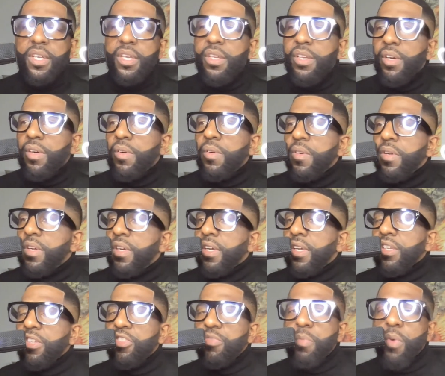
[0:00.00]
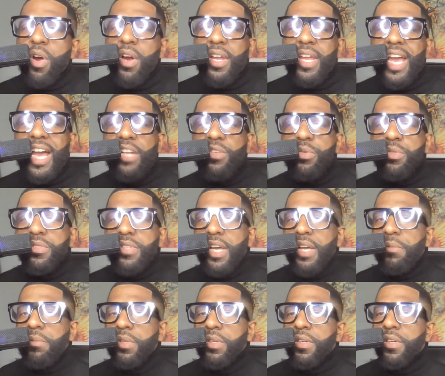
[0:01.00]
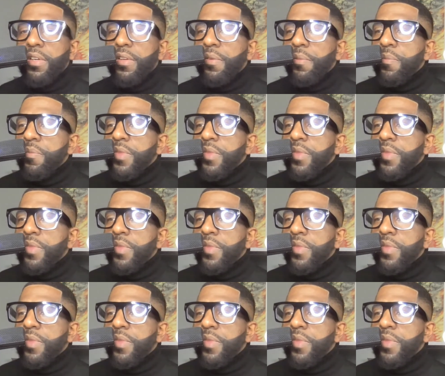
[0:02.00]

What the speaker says: you know, again, smart casual type look.